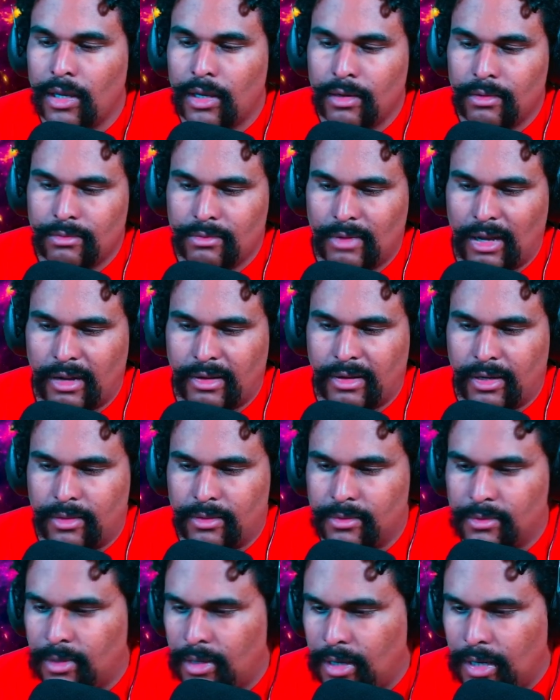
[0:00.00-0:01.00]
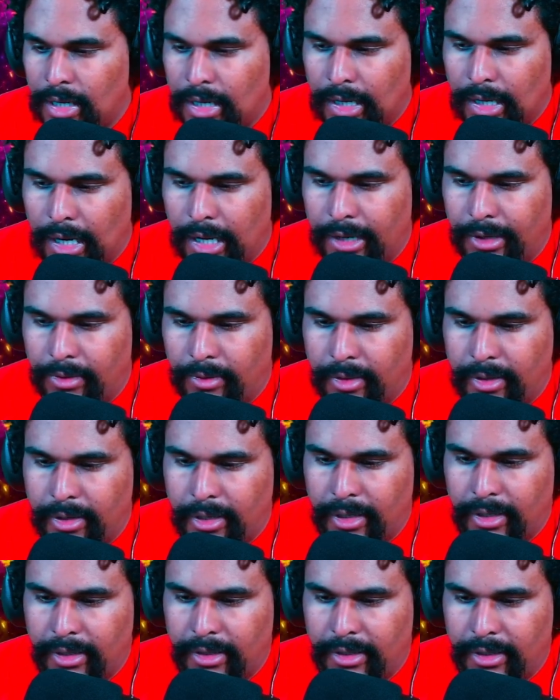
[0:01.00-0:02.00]
Nothing. I don't want
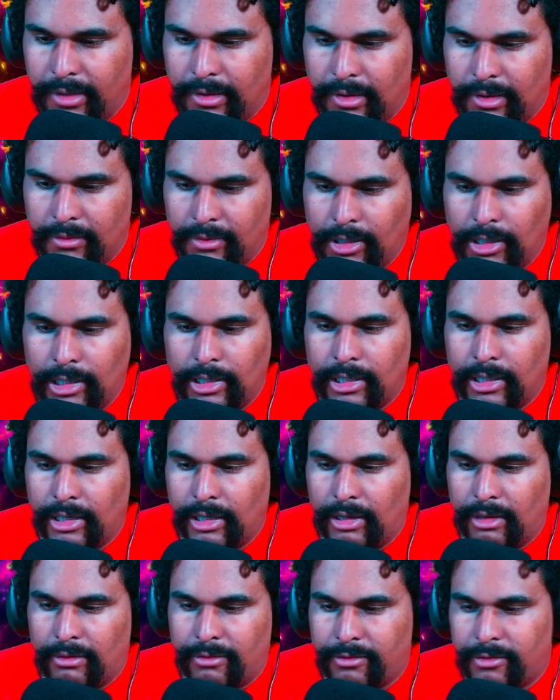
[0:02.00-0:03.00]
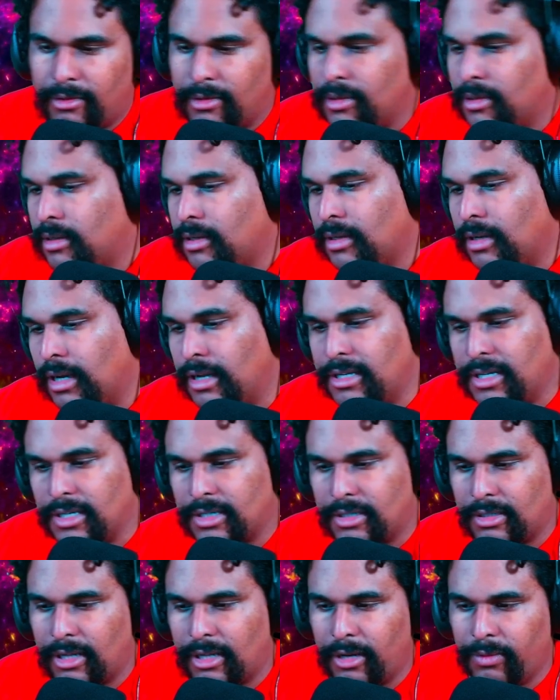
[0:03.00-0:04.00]
anything you're unwilling to give. I
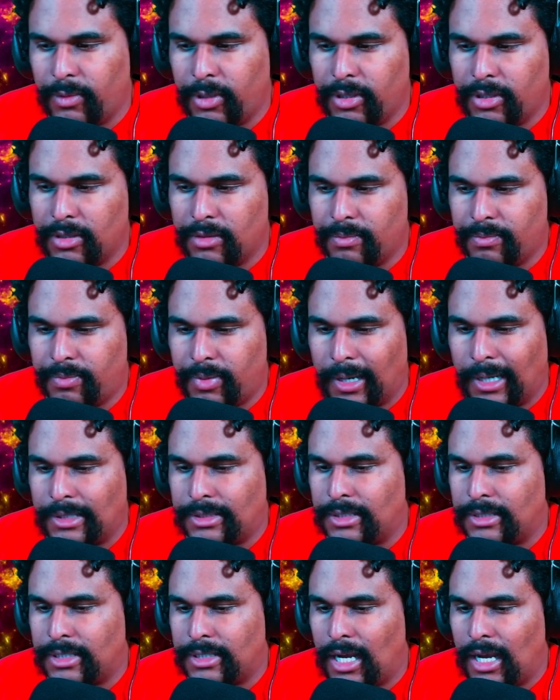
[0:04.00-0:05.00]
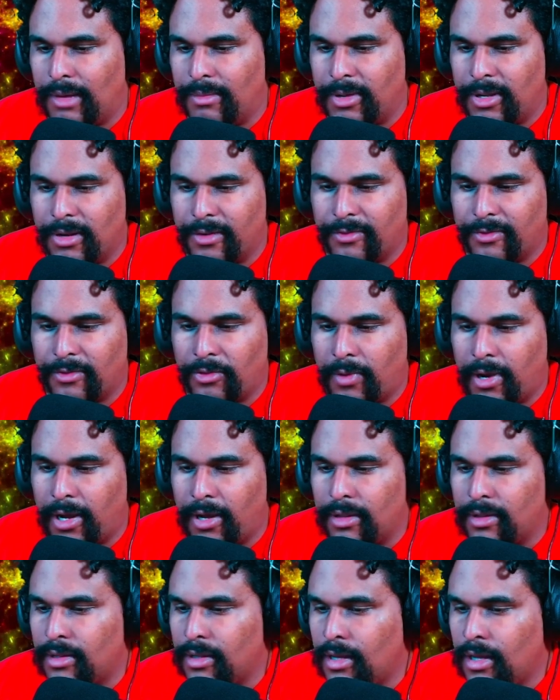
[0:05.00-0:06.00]
just thought we could pass the time here for a
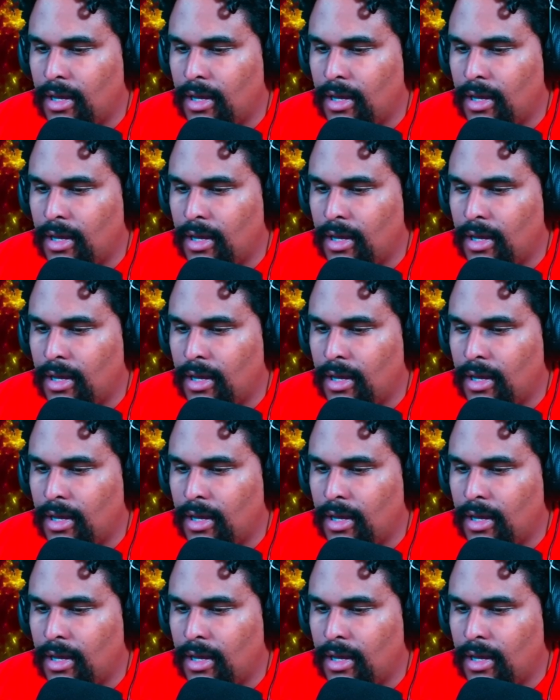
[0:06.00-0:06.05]
while.